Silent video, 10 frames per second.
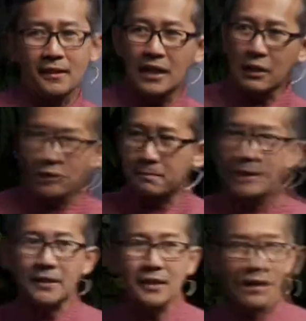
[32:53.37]
he
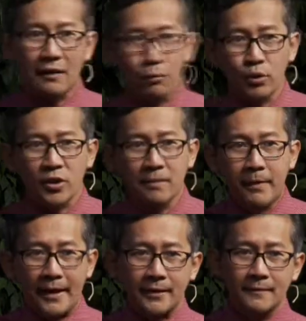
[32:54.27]
repeated that word
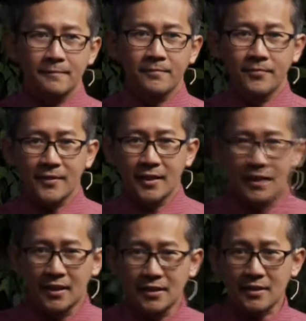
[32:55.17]
abide
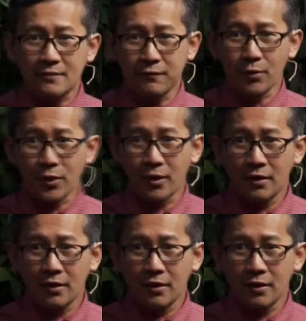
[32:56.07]
in just four